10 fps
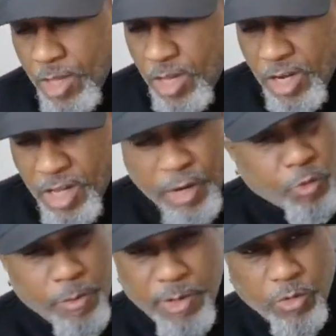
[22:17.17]
in
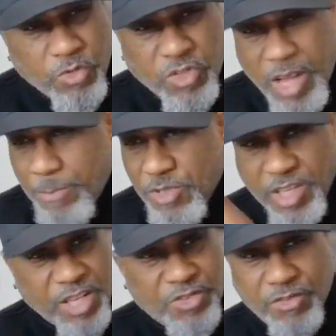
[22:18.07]
incremental steps to
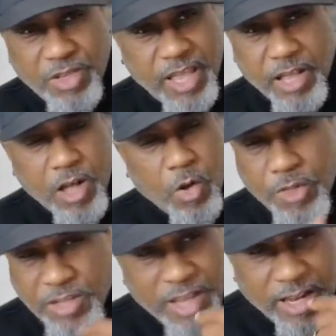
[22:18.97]
get you to that goal.
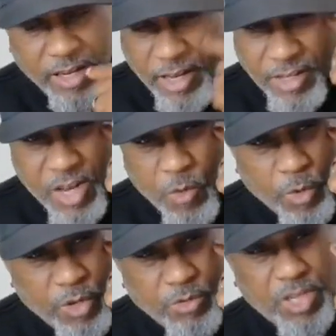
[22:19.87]
That's all it is.
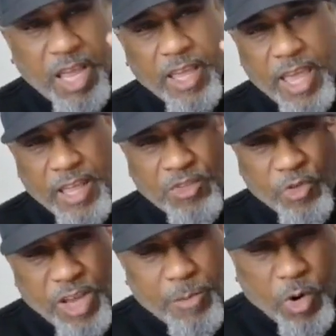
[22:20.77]
When you take a
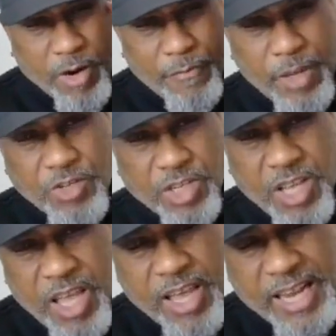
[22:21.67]
dream or a vision,
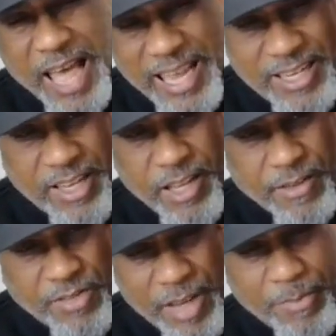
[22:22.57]
an idea
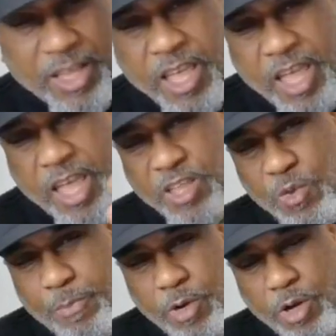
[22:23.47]
of something, and you
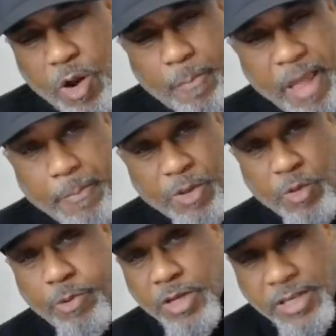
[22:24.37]
put it on paper and you
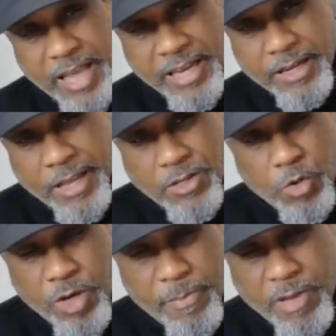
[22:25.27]
put a date next to it, it